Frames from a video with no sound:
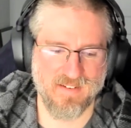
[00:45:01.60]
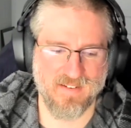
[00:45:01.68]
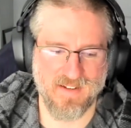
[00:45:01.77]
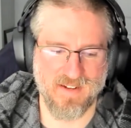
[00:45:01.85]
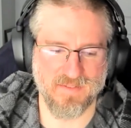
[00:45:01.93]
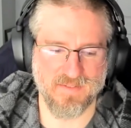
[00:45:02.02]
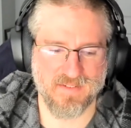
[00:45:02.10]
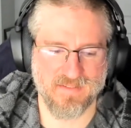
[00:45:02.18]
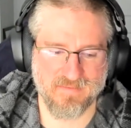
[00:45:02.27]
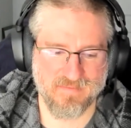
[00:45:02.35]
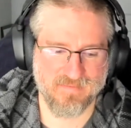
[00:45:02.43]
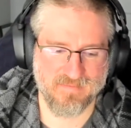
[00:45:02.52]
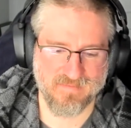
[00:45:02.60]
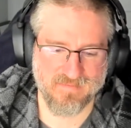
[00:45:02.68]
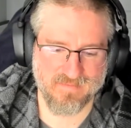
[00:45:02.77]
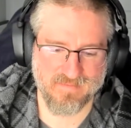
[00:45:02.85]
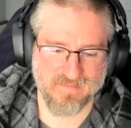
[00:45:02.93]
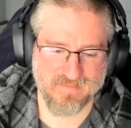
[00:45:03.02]
you know,
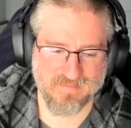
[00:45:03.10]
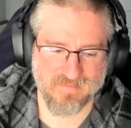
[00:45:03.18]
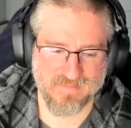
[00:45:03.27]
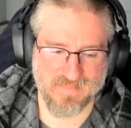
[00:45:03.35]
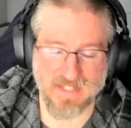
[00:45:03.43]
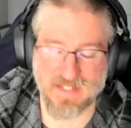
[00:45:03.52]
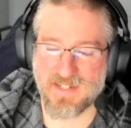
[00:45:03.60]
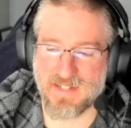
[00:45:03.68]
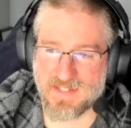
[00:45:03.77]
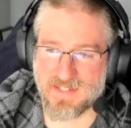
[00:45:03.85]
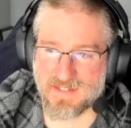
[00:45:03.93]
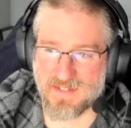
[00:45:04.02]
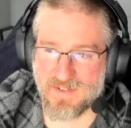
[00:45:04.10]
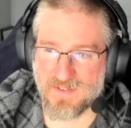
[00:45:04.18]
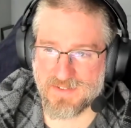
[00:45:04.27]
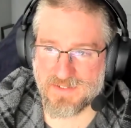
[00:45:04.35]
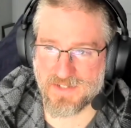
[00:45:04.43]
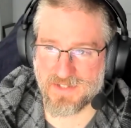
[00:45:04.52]
data science
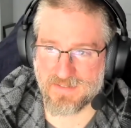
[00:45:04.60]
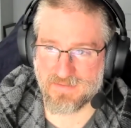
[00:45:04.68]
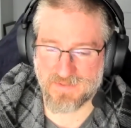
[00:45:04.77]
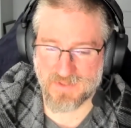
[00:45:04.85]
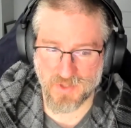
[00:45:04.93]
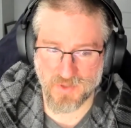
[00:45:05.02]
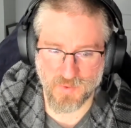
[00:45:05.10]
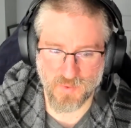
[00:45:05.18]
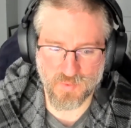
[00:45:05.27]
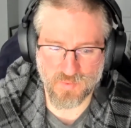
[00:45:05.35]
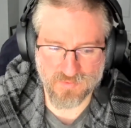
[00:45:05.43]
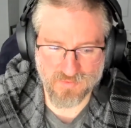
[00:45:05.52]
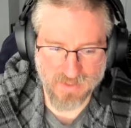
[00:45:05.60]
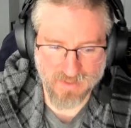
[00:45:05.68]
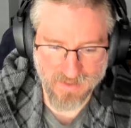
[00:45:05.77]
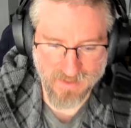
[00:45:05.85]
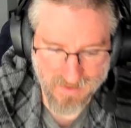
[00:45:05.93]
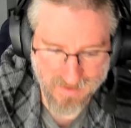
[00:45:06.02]
technology to
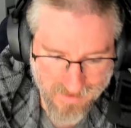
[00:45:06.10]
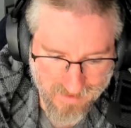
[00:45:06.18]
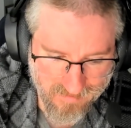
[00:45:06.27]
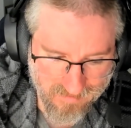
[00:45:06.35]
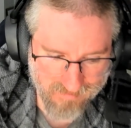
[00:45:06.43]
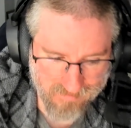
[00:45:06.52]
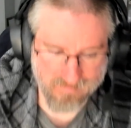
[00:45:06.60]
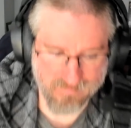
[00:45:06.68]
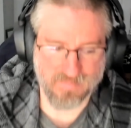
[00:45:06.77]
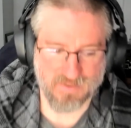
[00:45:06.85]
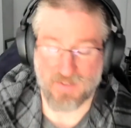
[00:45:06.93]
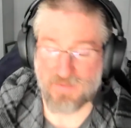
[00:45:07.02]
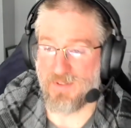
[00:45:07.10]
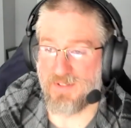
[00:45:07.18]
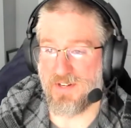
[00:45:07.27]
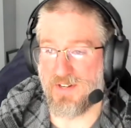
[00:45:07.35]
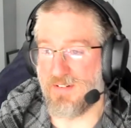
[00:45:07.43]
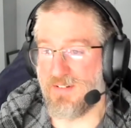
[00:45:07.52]
software
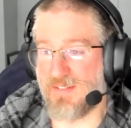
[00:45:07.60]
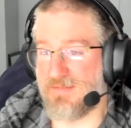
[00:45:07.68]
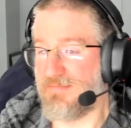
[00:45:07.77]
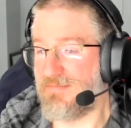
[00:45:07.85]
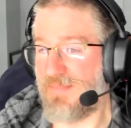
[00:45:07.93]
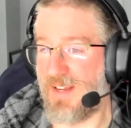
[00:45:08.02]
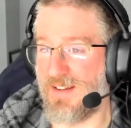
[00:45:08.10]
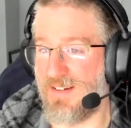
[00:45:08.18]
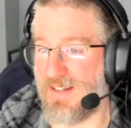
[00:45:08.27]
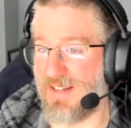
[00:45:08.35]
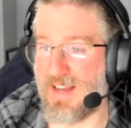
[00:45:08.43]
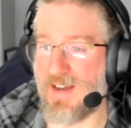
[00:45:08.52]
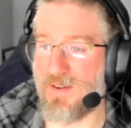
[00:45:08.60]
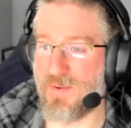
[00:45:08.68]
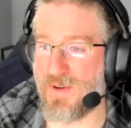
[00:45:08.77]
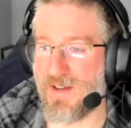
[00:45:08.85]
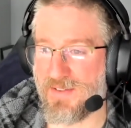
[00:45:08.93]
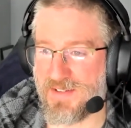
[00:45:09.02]
engineering, and like
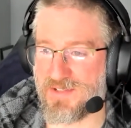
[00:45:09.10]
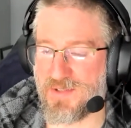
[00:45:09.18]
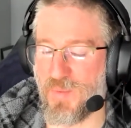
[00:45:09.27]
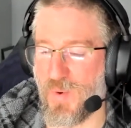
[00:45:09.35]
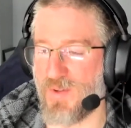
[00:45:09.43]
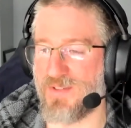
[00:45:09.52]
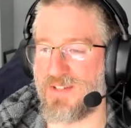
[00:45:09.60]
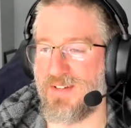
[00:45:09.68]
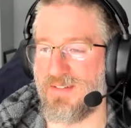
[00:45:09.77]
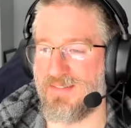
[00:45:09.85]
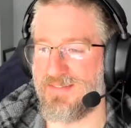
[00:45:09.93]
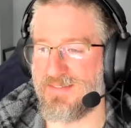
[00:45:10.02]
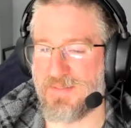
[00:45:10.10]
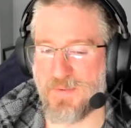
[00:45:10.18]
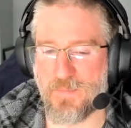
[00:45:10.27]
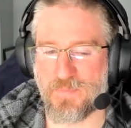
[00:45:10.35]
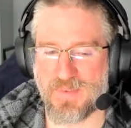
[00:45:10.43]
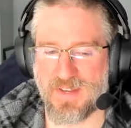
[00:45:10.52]
how these two worlds can
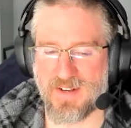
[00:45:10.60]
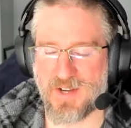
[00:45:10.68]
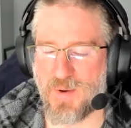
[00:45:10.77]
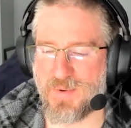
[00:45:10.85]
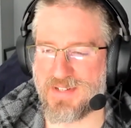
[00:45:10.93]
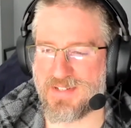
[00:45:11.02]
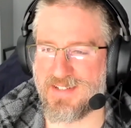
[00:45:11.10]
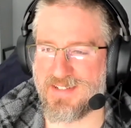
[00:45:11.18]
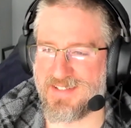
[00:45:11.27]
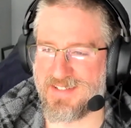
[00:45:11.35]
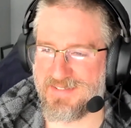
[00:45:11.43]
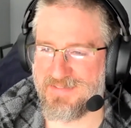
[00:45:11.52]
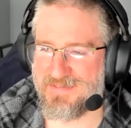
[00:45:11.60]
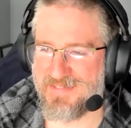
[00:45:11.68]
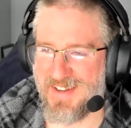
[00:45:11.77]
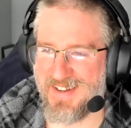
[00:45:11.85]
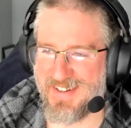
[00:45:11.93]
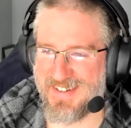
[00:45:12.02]
coexist
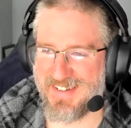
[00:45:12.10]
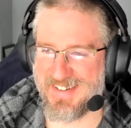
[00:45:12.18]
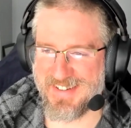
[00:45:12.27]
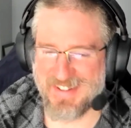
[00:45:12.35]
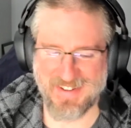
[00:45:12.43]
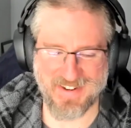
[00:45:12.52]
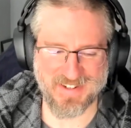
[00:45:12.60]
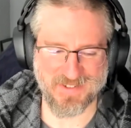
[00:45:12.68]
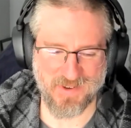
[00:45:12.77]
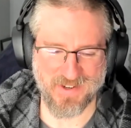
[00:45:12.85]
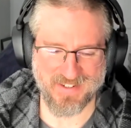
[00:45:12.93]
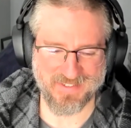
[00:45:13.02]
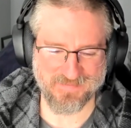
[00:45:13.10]
in a nice way.